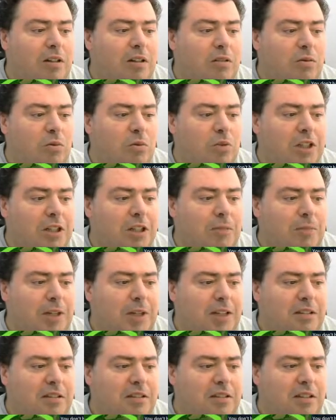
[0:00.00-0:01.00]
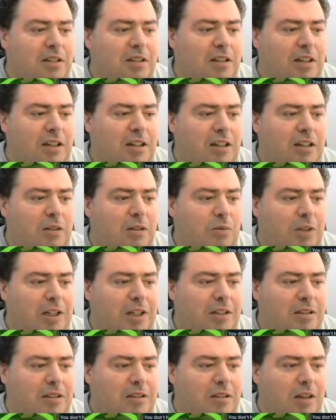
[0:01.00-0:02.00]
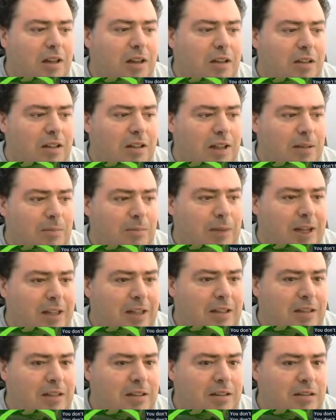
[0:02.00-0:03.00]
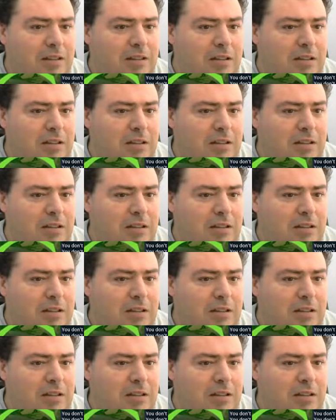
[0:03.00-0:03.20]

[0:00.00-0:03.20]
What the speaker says: where I paused, where I came back here.